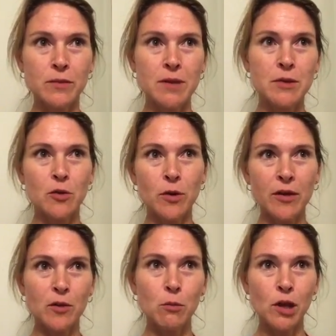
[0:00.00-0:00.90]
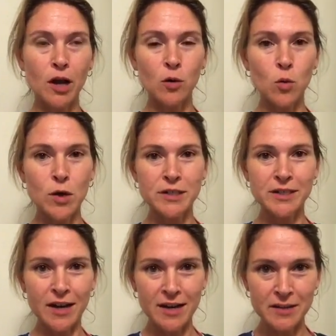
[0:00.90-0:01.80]
maybe around the block 1
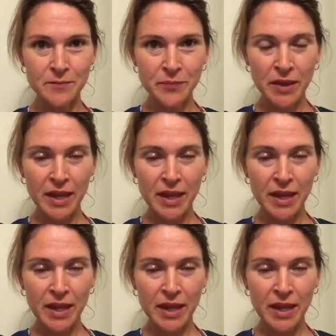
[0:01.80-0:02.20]
time,